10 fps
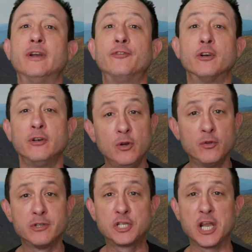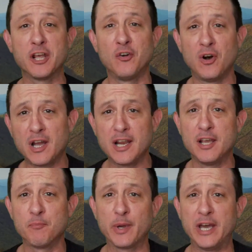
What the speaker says: And if you're new to the channel, I am